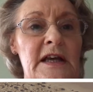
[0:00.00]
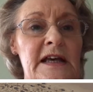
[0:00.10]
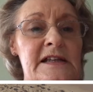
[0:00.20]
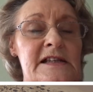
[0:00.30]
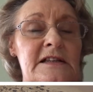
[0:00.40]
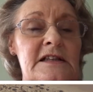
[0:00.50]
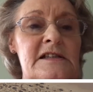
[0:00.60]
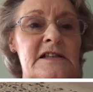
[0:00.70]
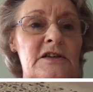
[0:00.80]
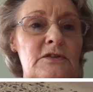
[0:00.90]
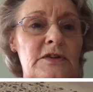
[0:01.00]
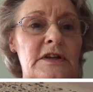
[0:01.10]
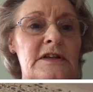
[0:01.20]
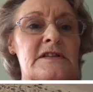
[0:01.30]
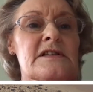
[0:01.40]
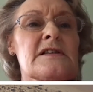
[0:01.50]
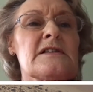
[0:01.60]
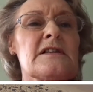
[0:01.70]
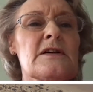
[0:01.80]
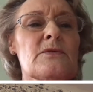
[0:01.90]
It's in the stillness
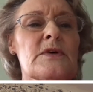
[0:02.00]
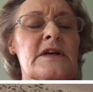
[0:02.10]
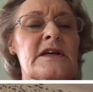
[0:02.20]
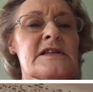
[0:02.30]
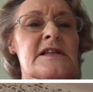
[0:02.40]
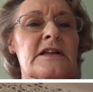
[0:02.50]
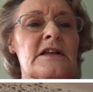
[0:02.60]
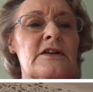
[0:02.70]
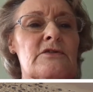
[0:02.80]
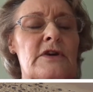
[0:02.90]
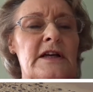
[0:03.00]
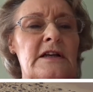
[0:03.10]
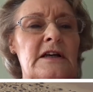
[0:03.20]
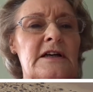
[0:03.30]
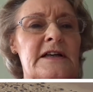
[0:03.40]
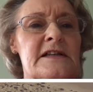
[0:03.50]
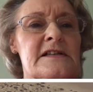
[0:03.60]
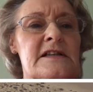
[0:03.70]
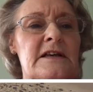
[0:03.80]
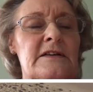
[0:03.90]
that we suddenly realise
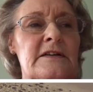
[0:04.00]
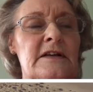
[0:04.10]
that